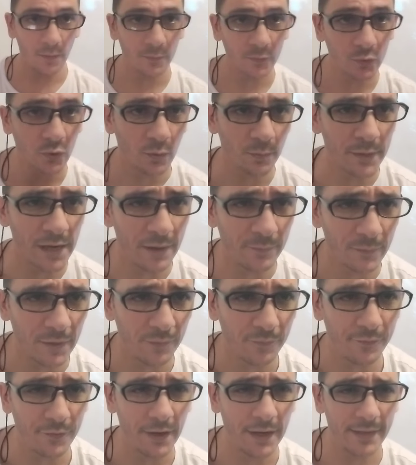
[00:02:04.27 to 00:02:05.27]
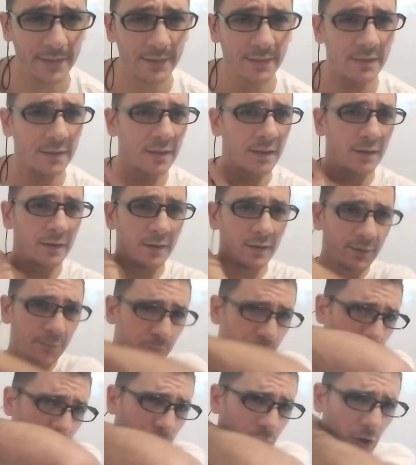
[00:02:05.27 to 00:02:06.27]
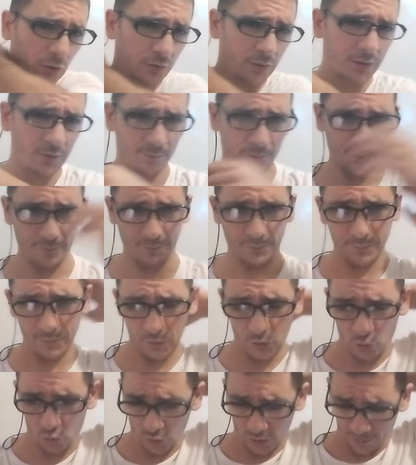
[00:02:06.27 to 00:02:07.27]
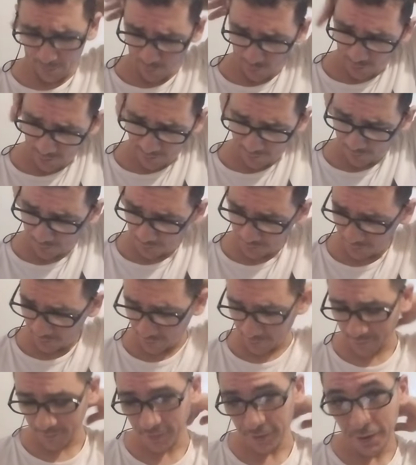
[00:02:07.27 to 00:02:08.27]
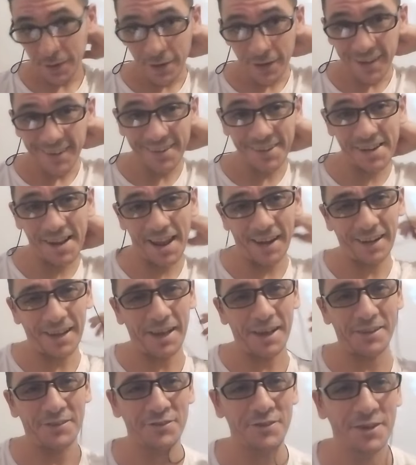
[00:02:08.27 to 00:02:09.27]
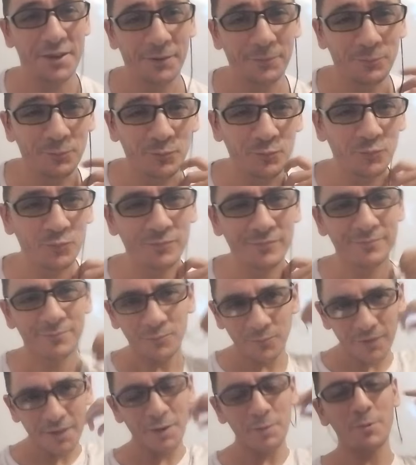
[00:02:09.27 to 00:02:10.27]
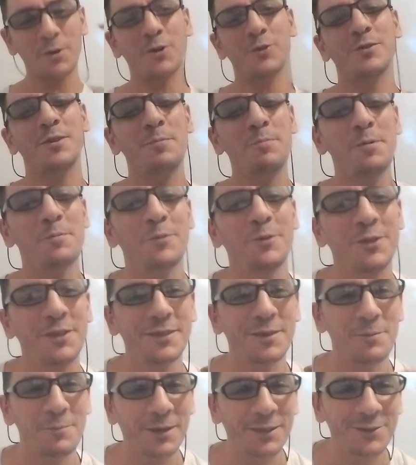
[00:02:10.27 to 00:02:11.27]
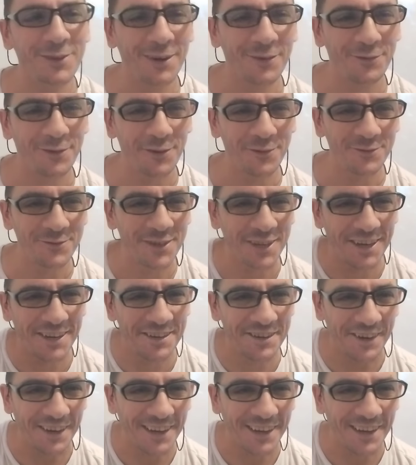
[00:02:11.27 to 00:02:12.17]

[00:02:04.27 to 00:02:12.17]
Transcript: so me I'm the first, uh, not, diciamo, real Asian. Because the people will say, what you are from China,